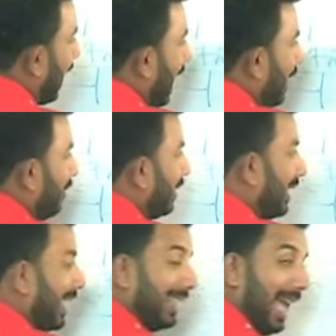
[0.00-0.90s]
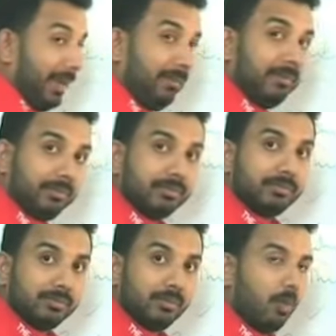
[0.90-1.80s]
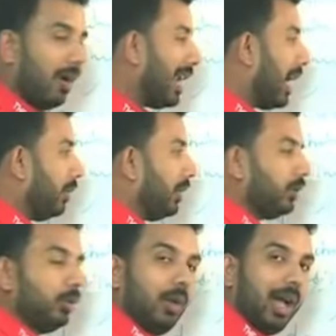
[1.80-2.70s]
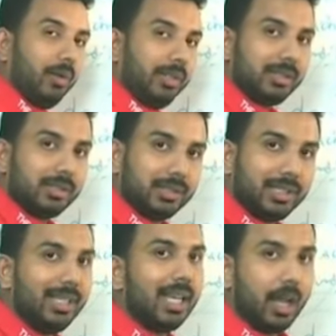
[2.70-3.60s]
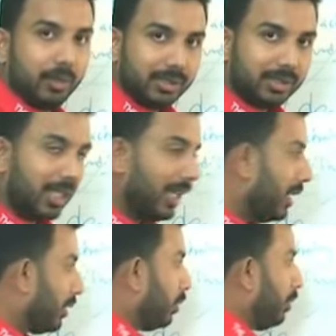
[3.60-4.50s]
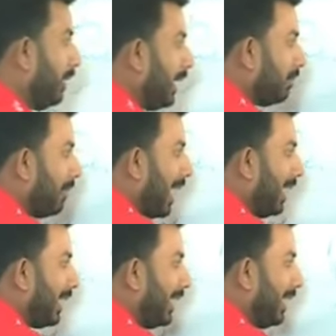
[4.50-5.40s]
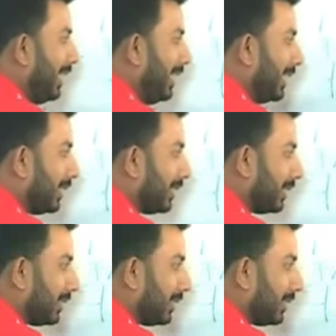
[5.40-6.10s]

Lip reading: I will take time, 1 hour, 2 hours, 3 hours, to meet my key leaders